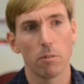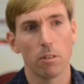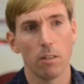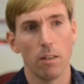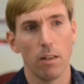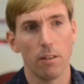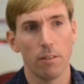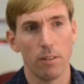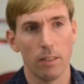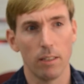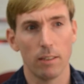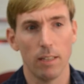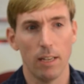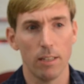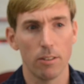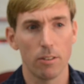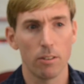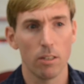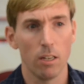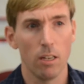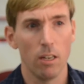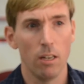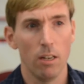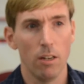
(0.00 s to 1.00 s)
And I think
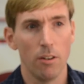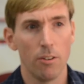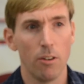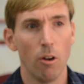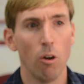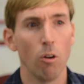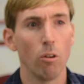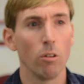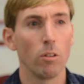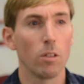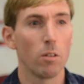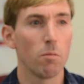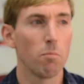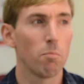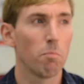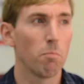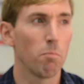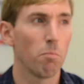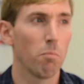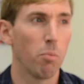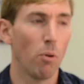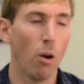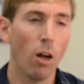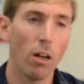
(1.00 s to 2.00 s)
that's not only
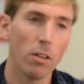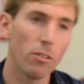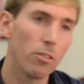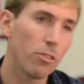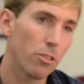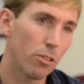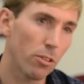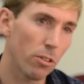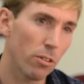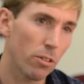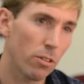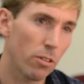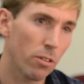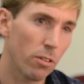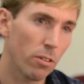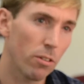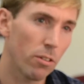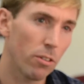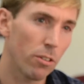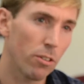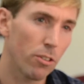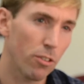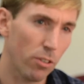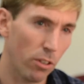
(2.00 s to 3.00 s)
broadens your
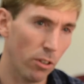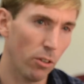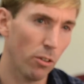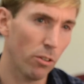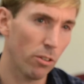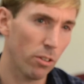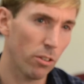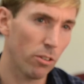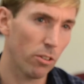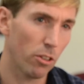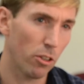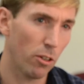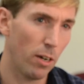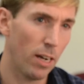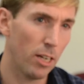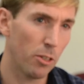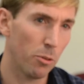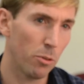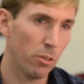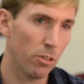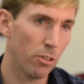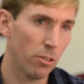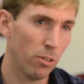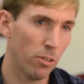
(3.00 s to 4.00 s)
skills as a
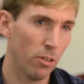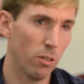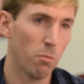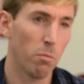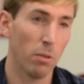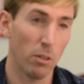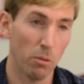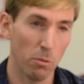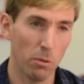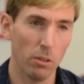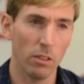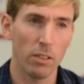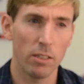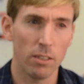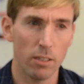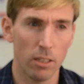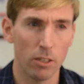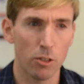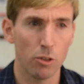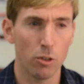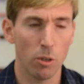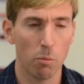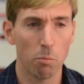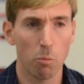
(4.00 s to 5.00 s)
graduate student, but it really
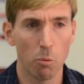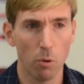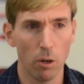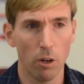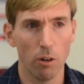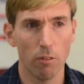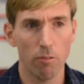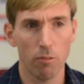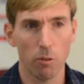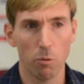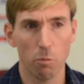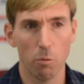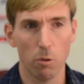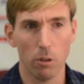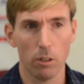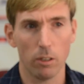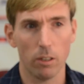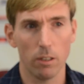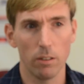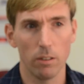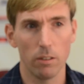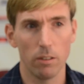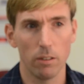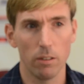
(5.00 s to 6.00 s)
sets you up well for
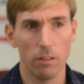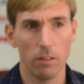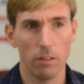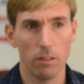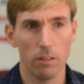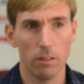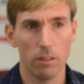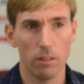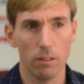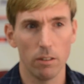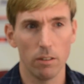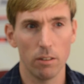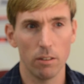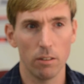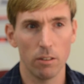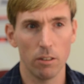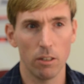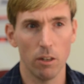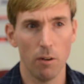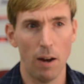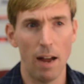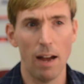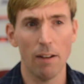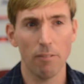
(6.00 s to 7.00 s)
working, you
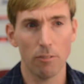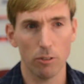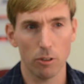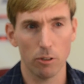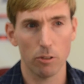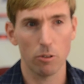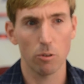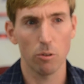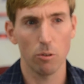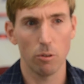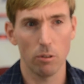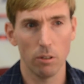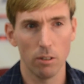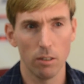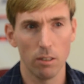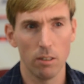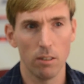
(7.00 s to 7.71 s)
know, after school.